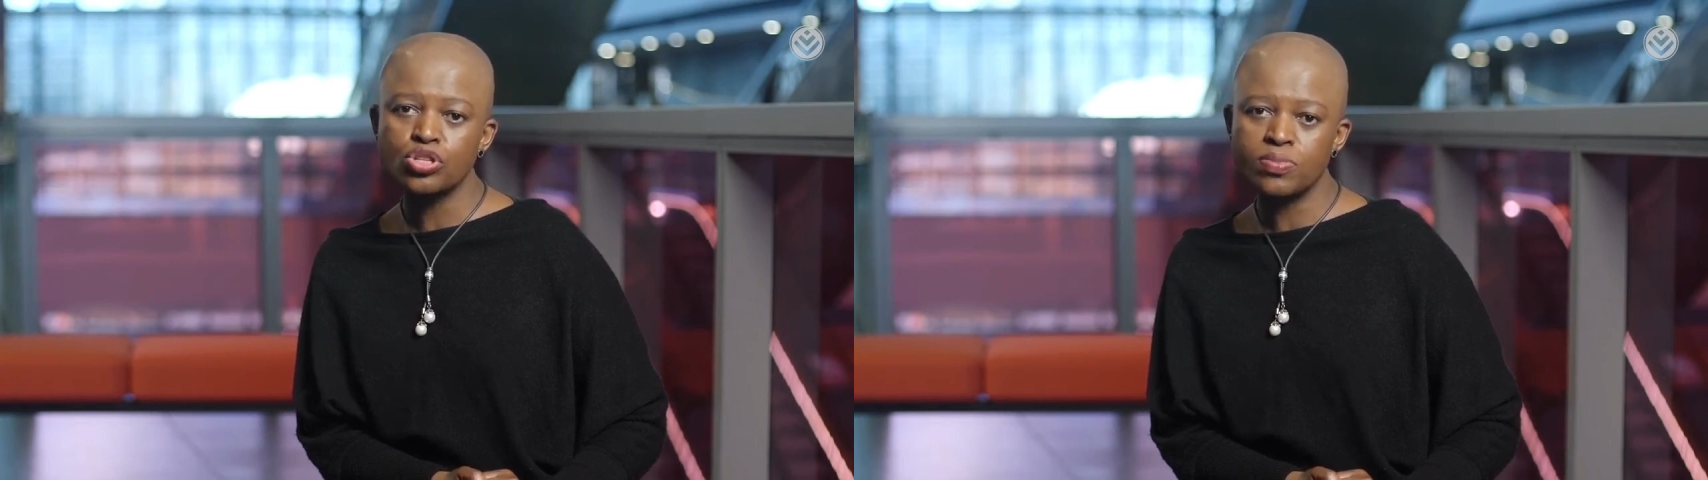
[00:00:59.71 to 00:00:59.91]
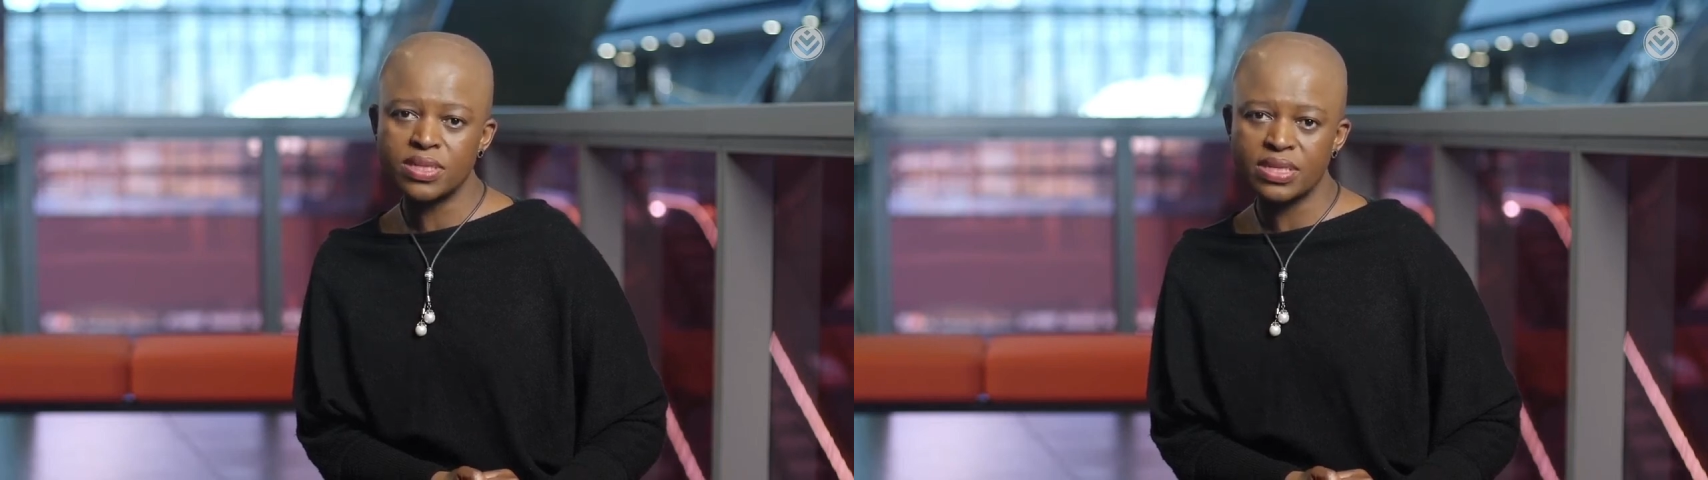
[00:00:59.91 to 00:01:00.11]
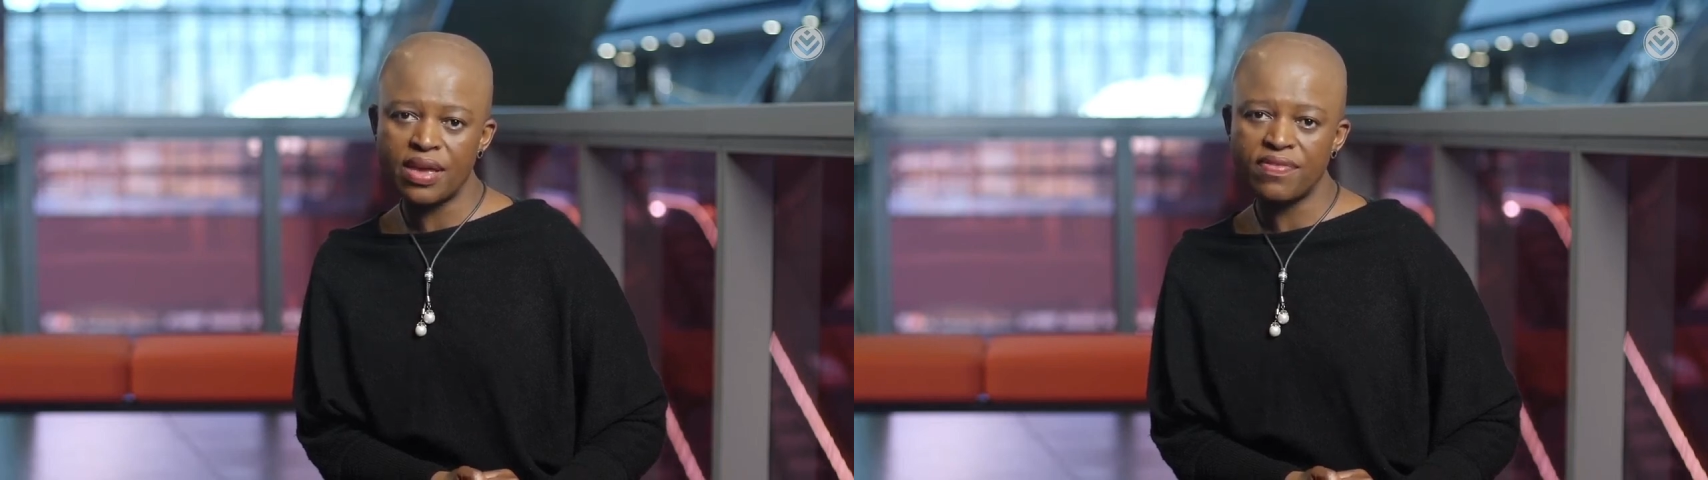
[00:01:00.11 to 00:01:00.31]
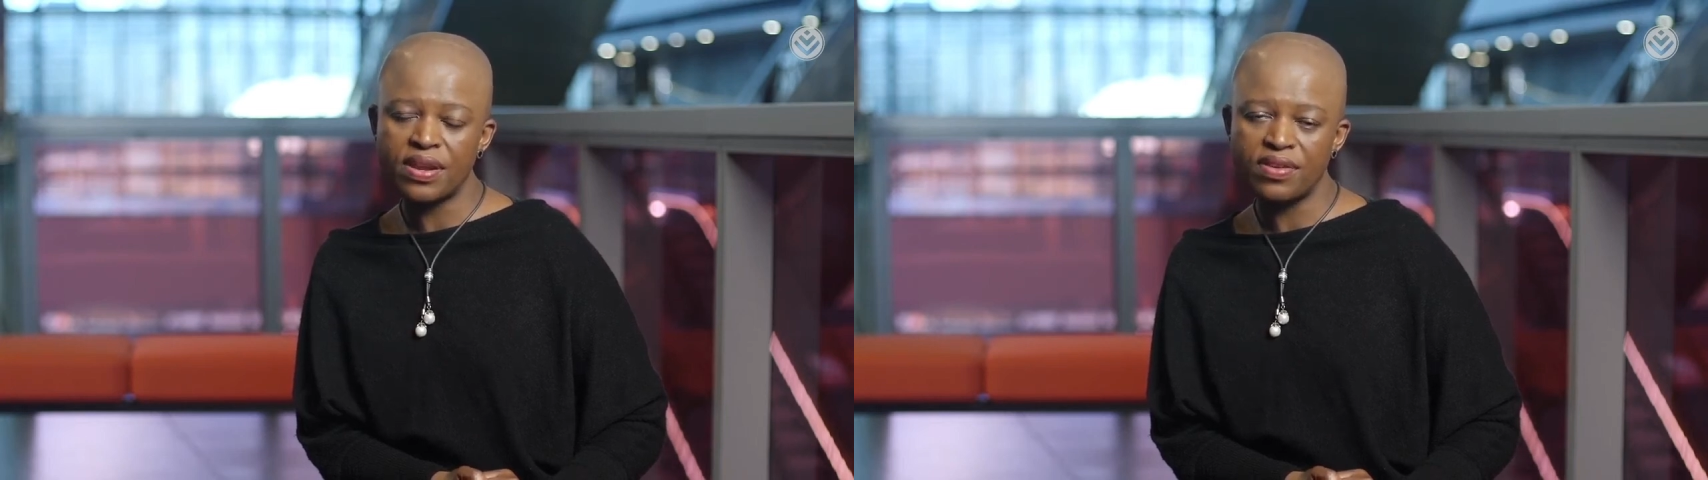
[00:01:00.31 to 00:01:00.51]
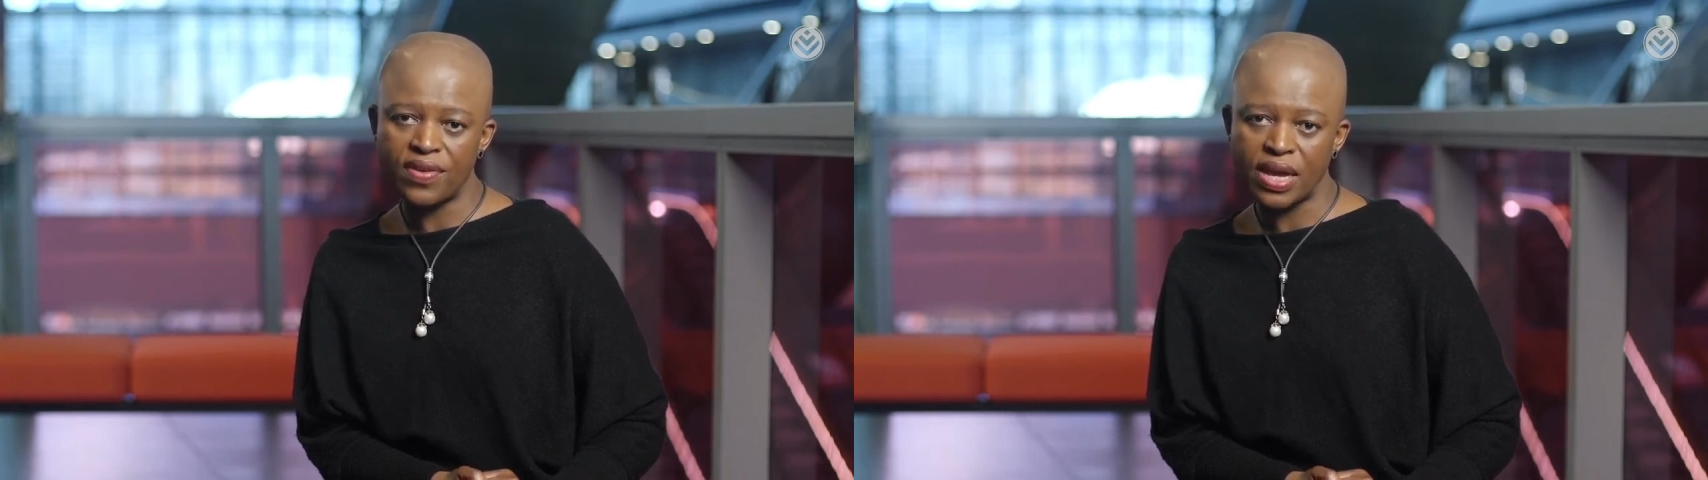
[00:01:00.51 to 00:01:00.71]
to be safe
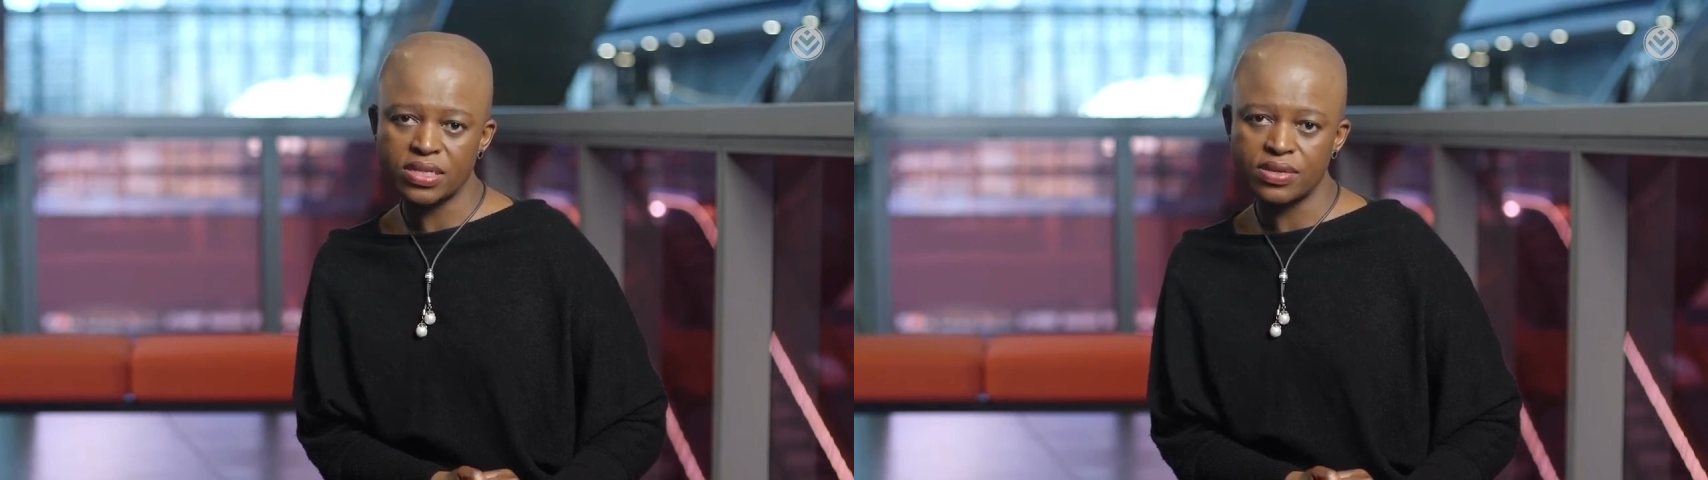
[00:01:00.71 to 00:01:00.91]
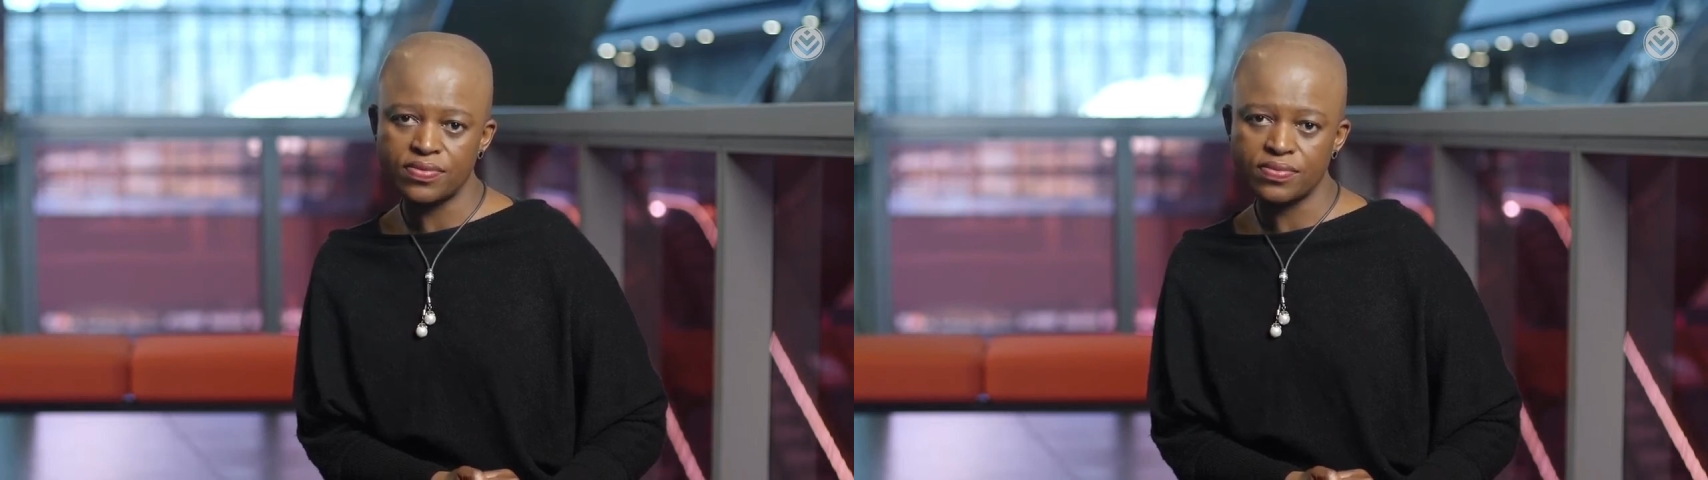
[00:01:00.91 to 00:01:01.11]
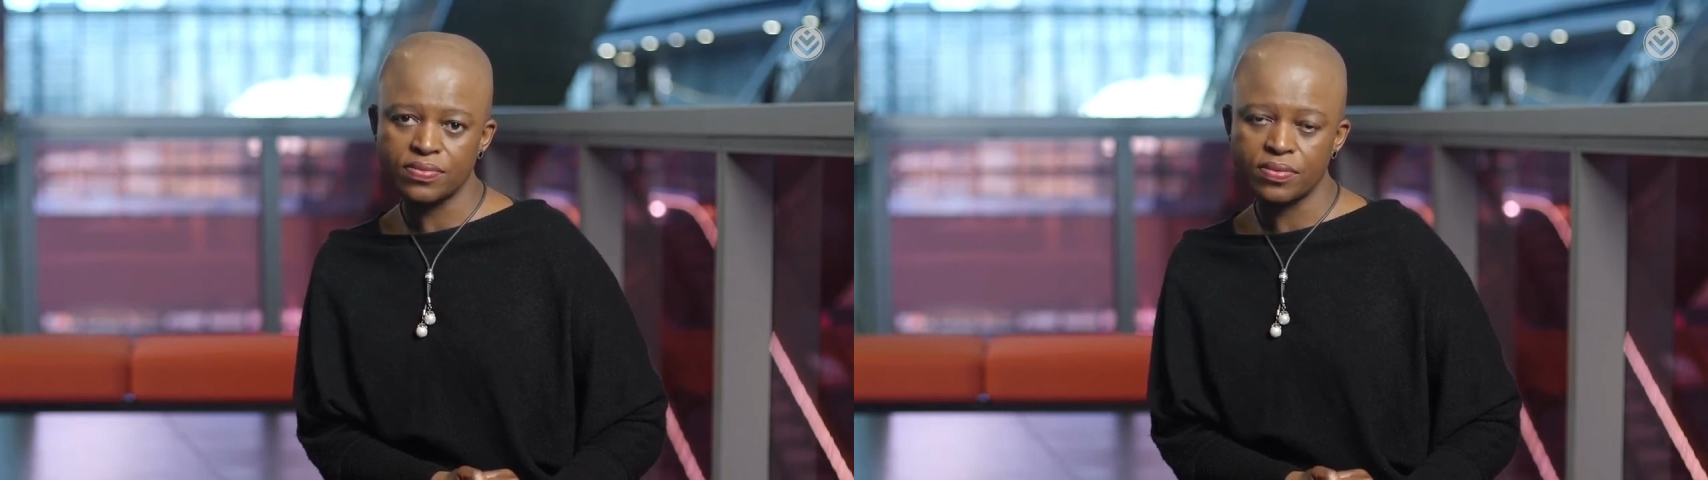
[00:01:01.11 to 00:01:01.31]
and effective.